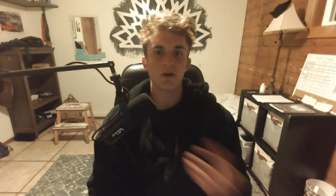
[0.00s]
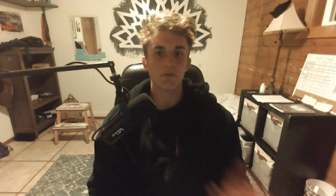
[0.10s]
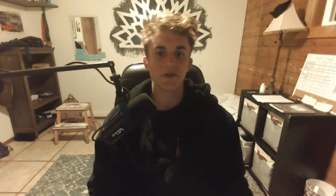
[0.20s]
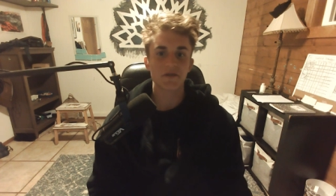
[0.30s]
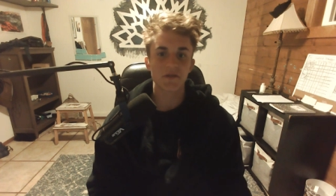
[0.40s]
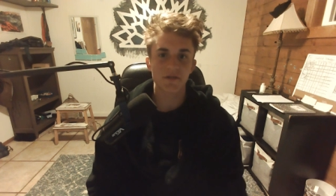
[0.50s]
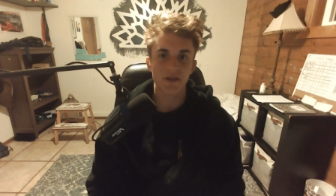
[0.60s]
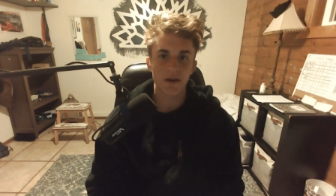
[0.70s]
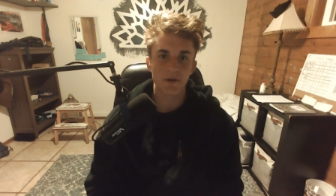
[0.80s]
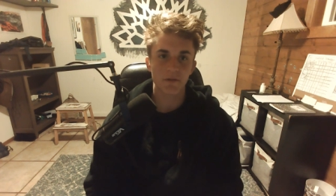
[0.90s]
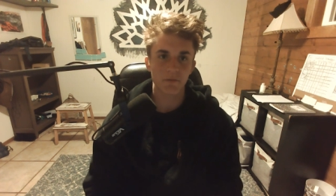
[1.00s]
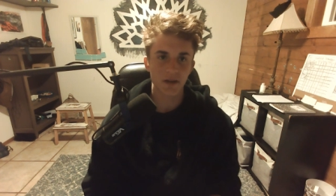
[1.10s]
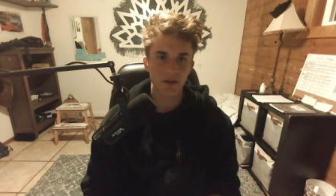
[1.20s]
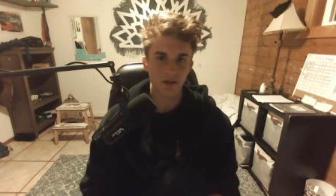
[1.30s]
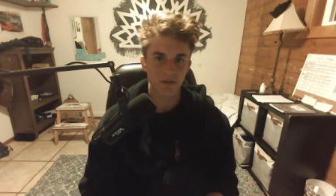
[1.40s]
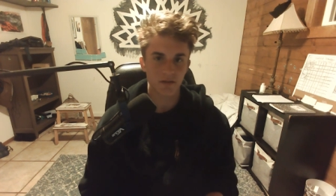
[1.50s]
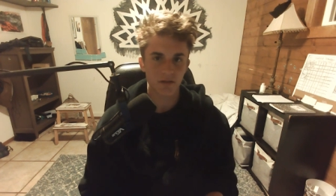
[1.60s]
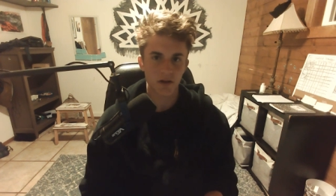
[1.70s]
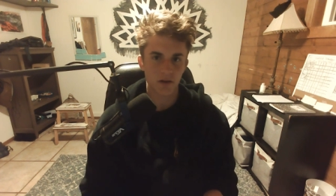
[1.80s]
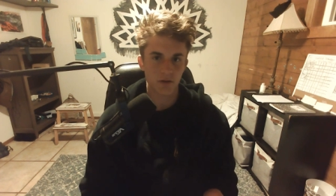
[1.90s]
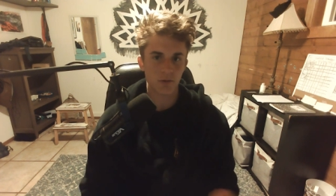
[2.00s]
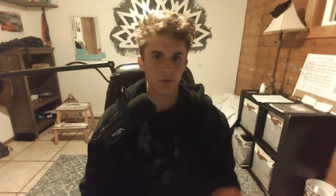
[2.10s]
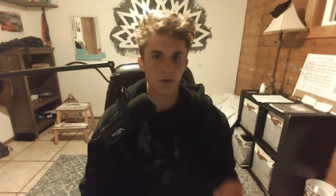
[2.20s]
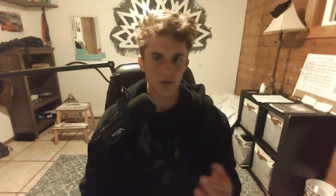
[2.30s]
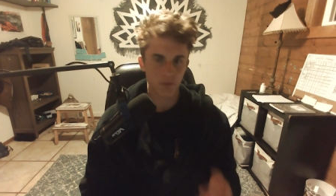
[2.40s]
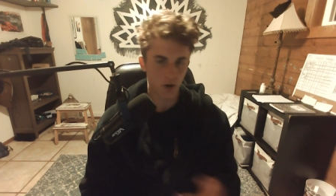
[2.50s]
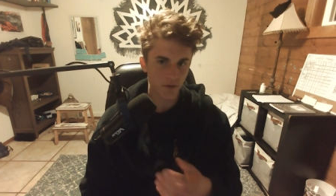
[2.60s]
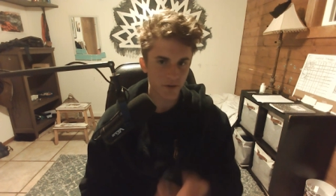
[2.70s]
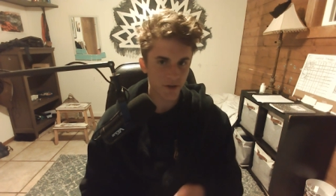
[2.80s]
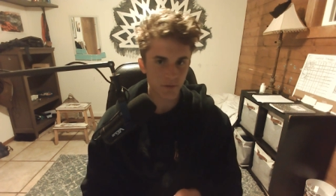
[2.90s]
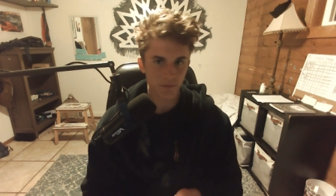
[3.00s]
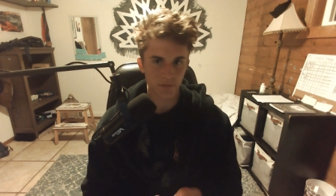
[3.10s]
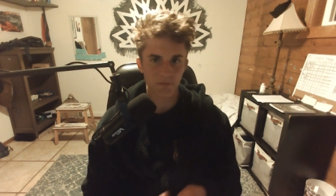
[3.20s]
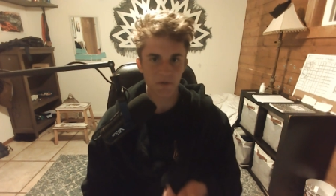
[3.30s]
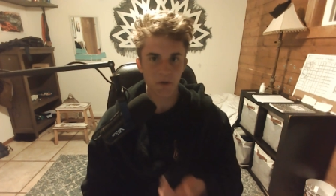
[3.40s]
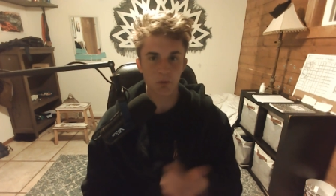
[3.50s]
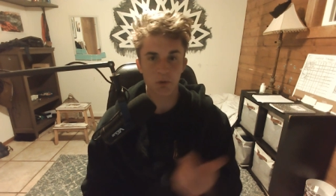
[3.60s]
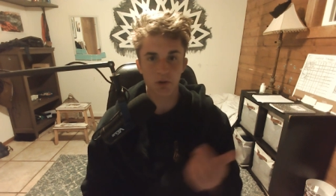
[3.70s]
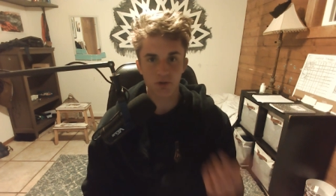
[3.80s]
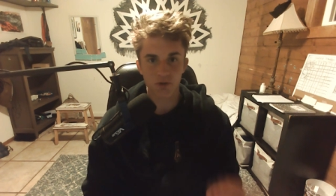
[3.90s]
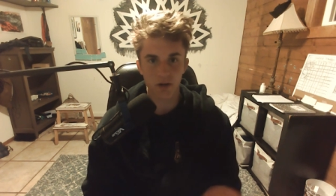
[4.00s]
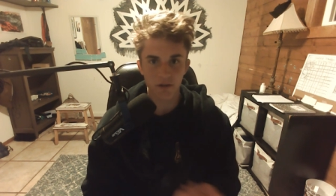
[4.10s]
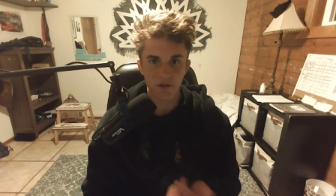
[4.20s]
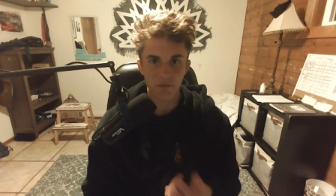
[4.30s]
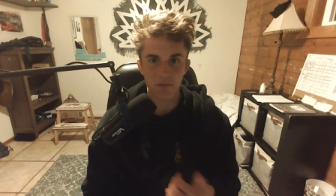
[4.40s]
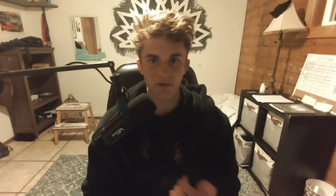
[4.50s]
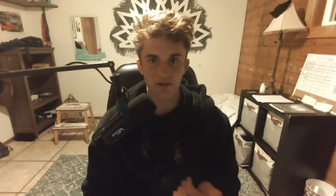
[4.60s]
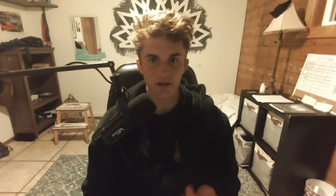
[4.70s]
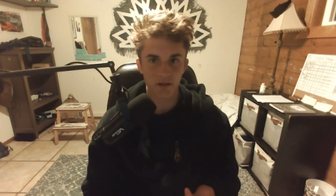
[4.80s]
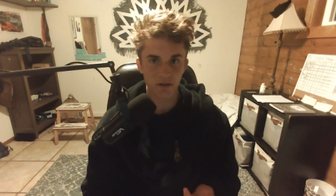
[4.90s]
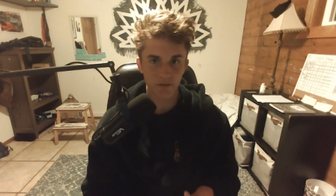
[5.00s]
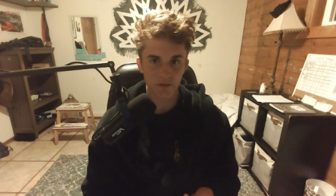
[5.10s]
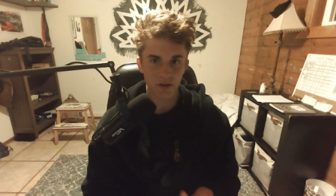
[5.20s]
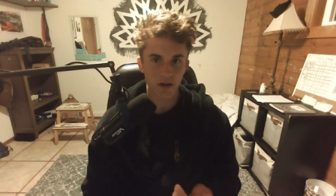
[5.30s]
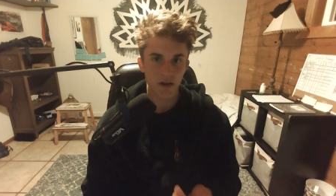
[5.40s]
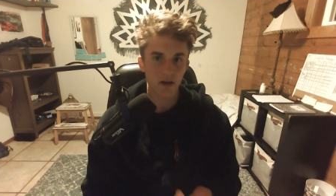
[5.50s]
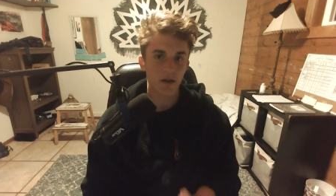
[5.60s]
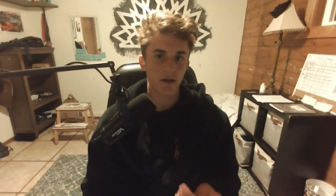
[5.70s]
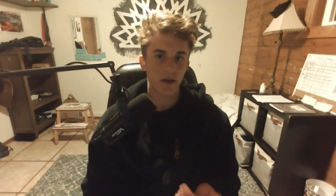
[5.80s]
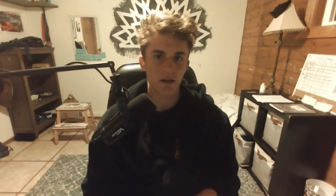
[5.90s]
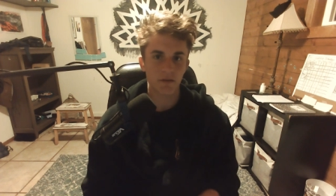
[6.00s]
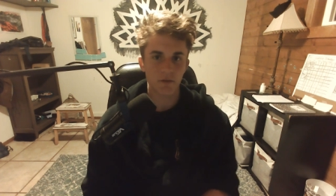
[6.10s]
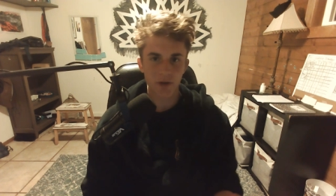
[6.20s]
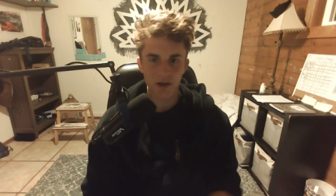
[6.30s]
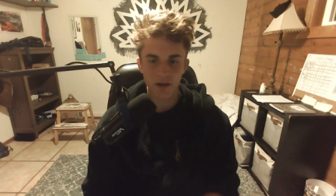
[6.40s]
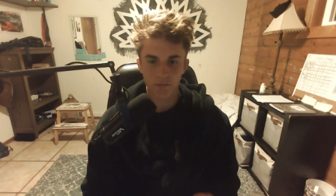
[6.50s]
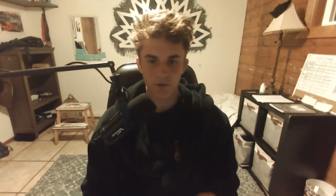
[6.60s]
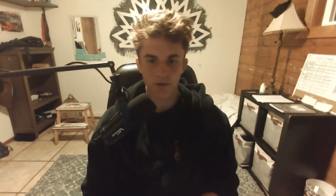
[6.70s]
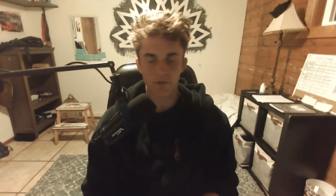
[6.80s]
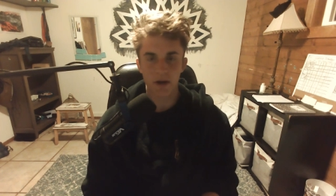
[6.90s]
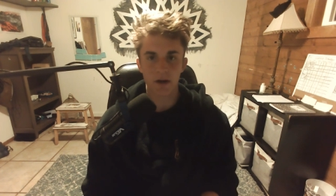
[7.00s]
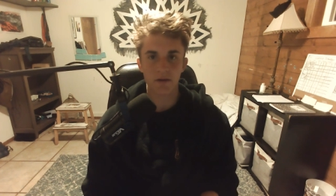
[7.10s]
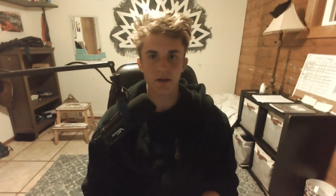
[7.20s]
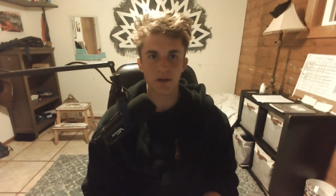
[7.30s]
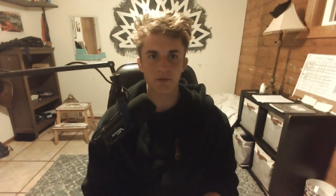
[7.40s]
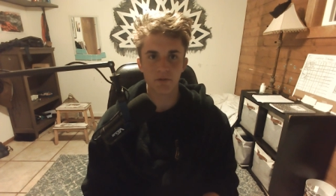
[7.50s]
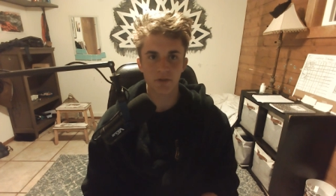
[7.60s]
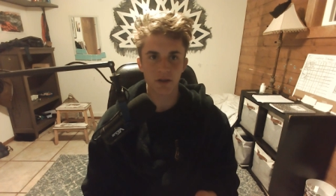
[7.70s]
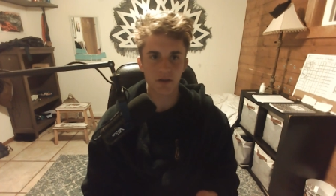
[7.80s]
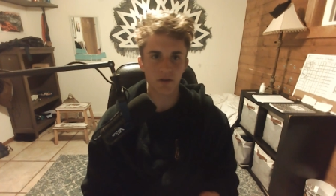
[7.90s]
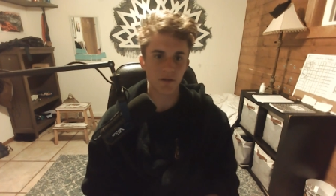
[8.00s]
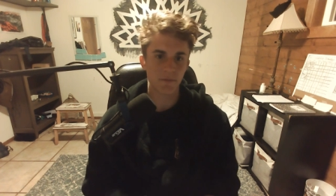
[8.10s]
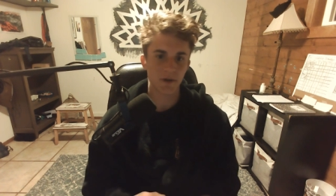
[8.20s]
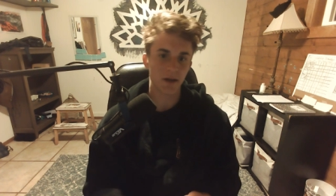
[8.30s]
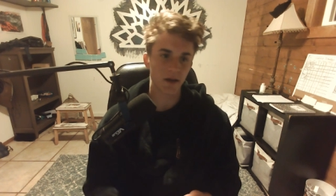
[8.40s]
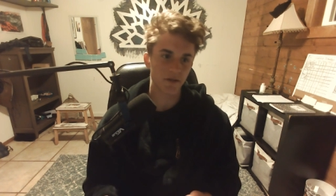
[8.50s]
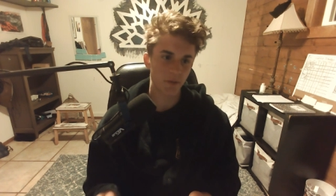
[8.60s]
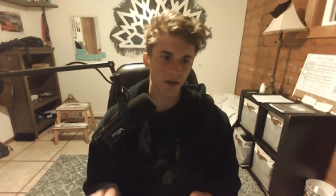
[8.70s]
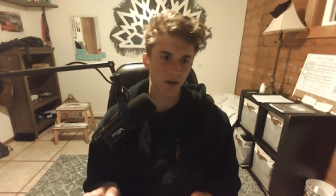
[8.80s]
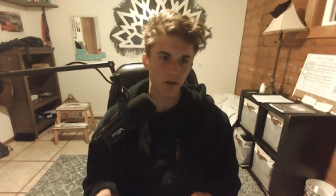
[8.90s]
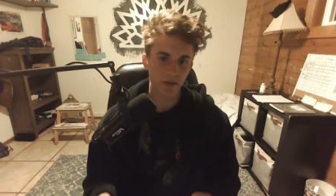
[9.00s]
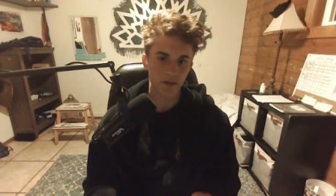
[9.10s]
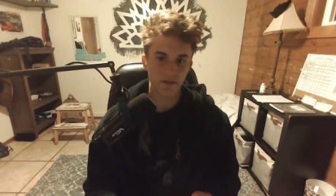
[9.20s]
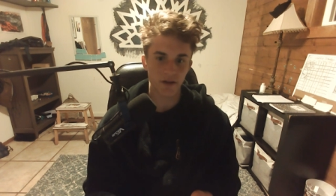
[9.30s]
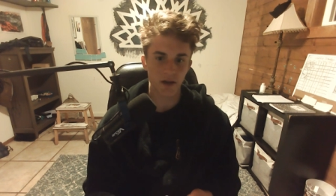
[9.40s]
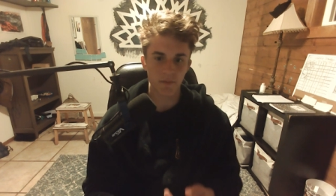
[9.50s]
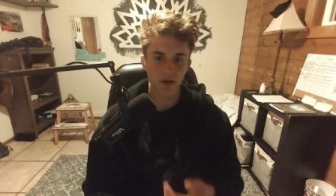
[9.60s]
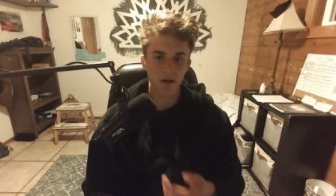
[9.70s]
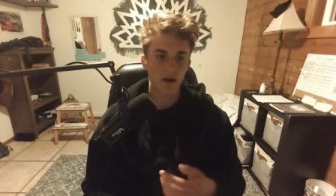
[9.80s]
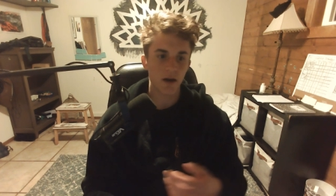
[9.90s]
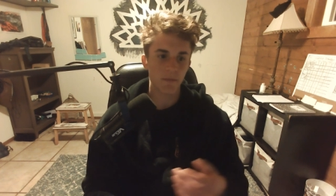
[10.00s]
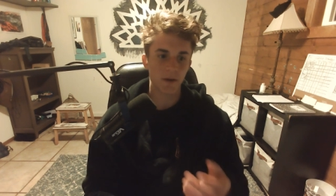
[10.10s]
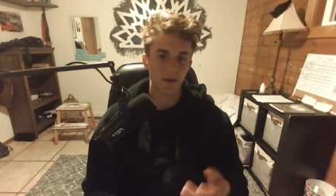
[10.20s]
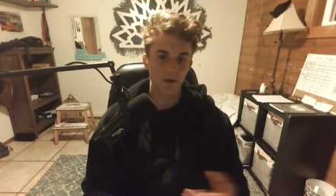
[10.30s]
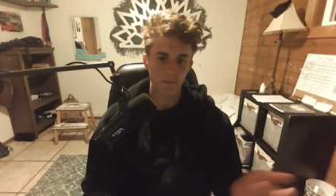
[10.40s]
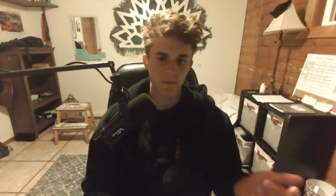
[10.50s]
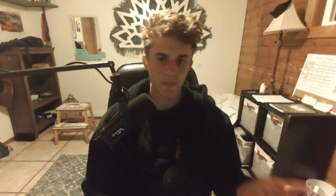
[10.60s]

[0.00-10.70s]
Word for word: waste their time on weekends, who are on self improvement and who are trying to be productive. And the weekend rolls around, and you think you're gonna be like spending all that time. I'm gonna